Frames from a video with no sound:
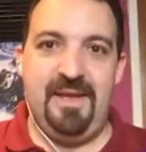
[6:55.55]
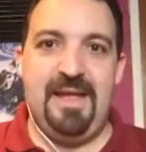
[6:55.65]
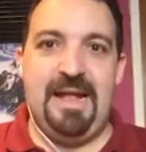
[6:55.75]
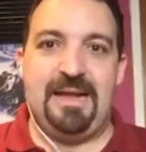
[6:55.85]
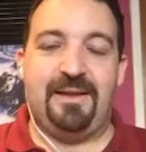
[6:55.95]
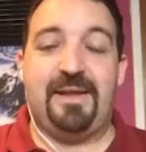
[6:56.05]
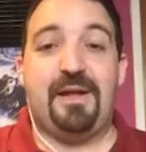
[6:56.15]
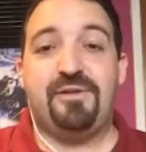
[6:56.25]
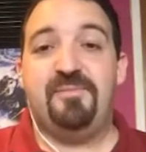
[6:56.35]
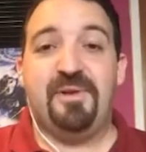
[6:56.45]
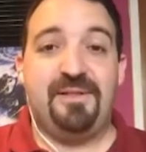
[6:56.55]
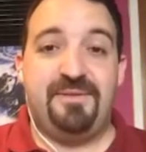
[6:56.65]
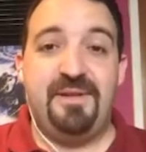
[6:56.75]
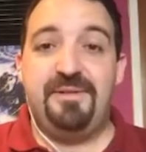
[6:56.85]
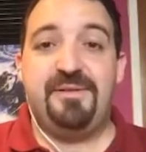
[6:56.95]
and it has to be very
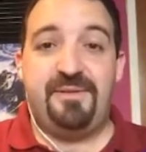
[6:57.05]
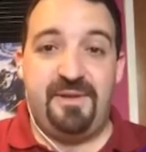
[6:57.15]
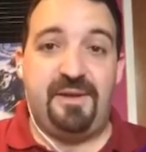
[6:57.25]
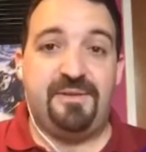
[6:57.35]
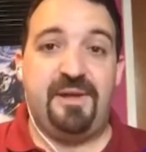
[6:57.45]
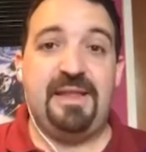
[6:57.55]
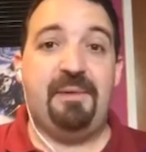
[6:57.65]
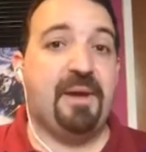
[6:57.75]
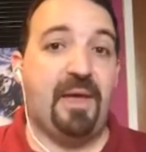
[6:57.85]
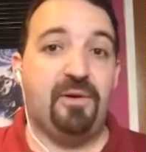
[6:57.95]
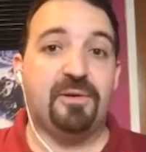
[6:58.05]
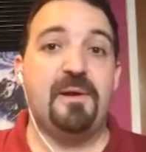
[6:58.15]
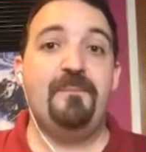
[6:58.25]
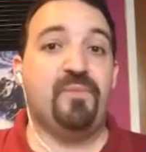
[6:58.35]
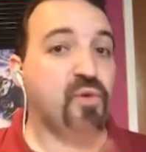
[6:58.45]
small, because without
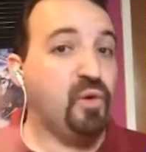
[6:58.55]
CSS,